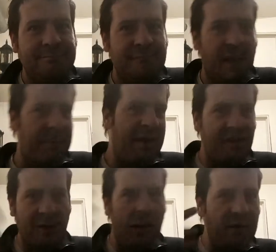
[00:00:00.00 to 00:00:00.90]
They pay
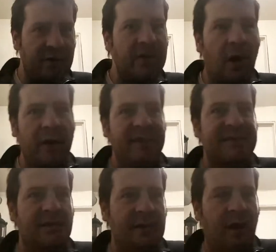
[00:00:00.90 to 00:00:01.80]
their hard-earned,
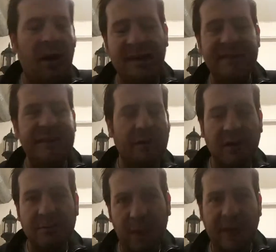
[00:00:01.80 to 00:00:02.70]
honestly
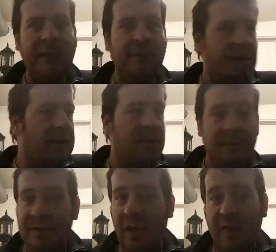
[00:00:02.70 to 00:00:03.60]
earned money
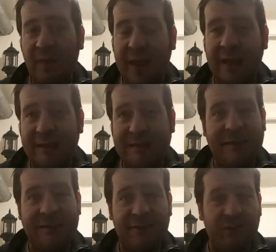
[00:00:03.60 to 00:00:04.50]
so that they can
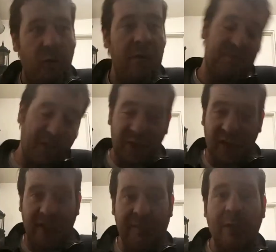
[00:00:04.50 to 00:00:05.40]
exchange it for the
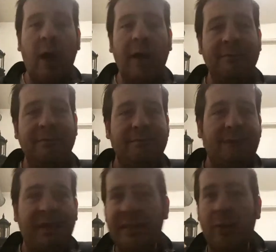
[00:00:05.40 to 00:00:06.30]
thing that they want.
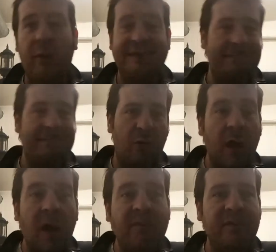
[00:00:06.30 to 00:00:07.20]
and that they want to see more
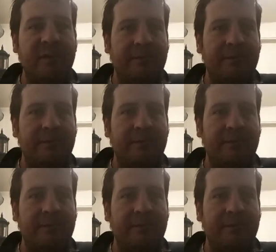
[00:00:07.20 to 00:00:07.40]
of.